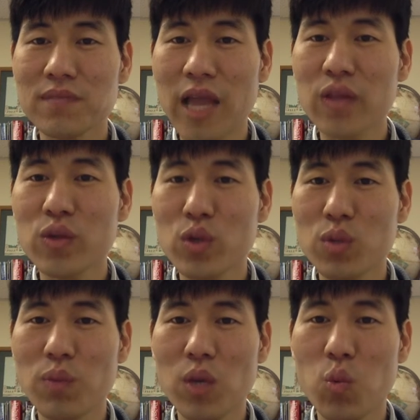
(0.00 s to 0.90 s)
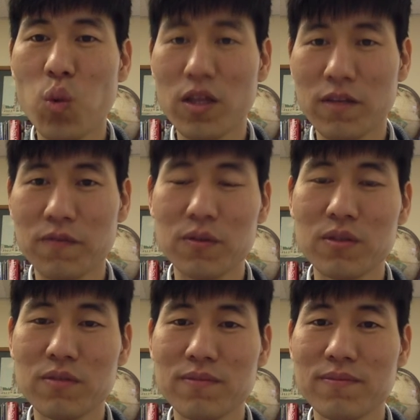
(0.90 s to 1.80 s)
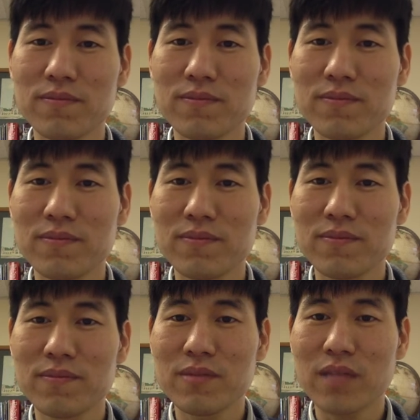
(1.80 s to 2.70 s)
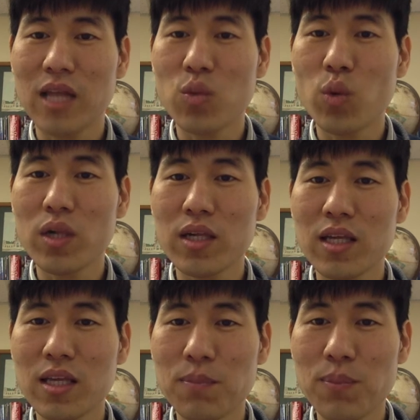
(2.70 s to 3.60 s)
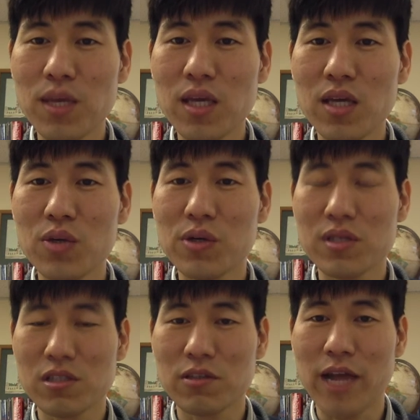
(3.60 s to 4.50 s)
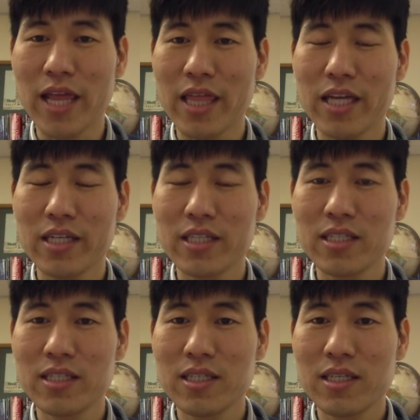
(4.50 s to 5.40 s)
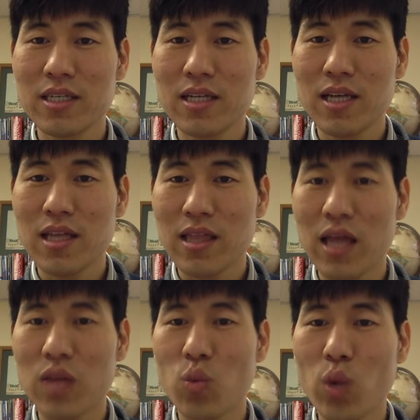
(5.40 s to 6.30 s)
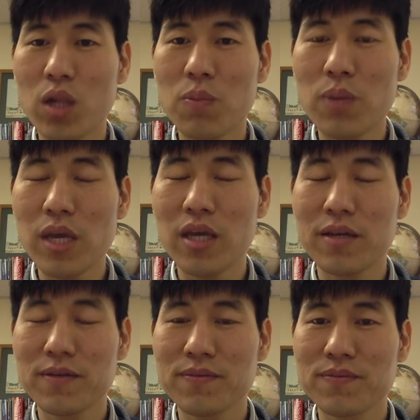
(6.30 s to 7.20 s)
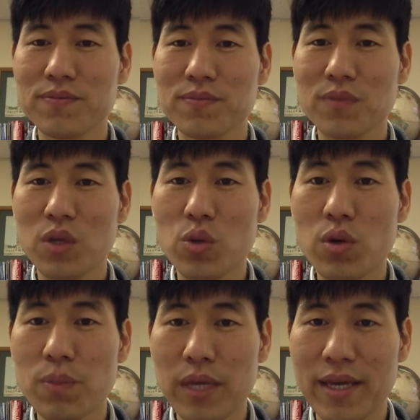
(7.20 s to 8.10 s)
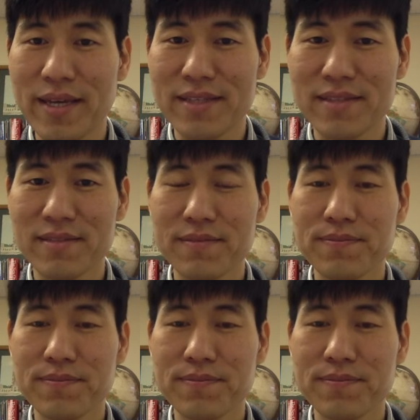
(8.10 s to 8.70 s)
That would be wonderful. That will be your strength. That will be your peace.